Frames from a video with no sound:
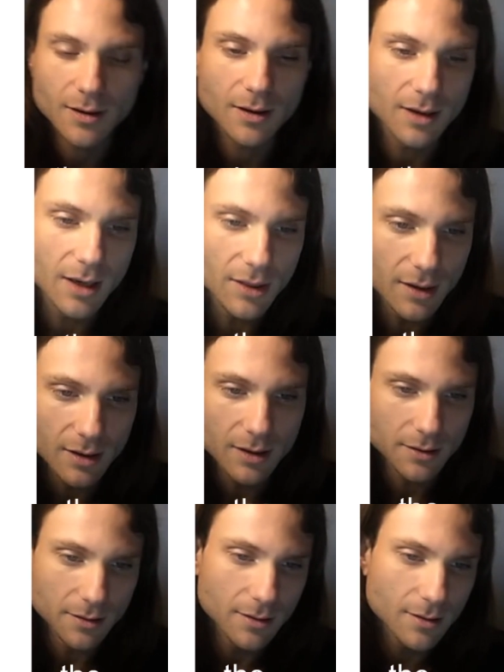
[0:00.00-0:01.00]
and then
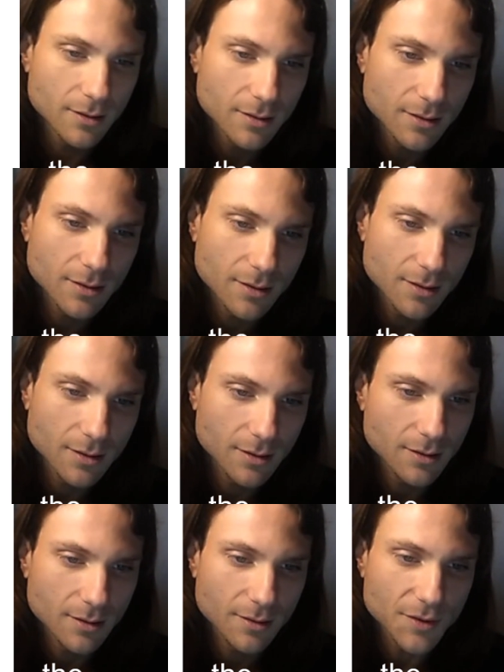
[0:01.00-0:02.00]

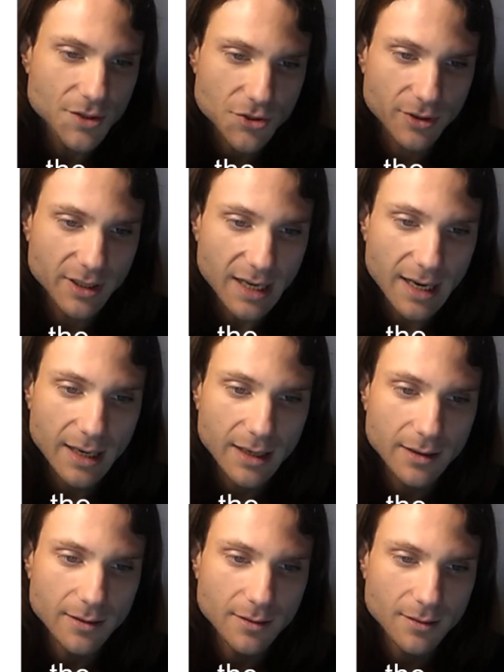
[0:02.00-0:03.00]
the string
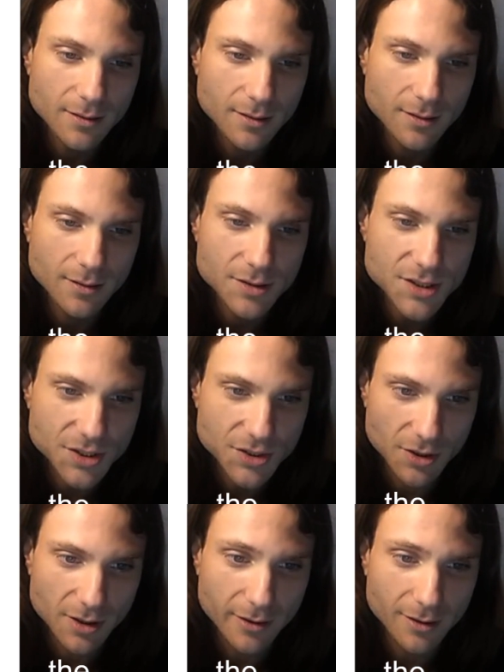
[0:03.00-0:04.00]
A
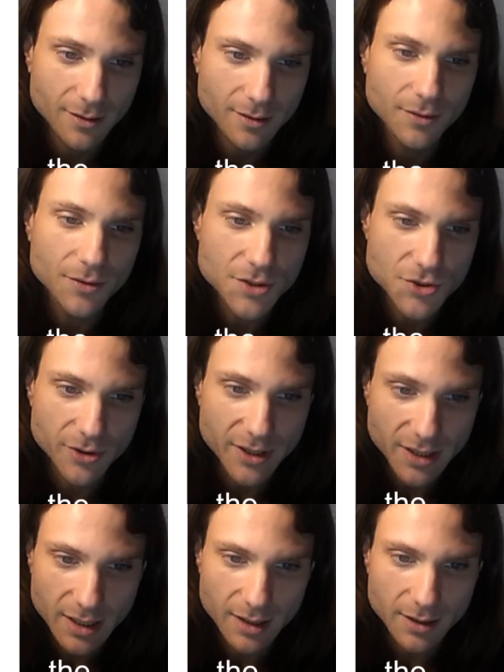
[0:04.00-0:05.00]
star the string A.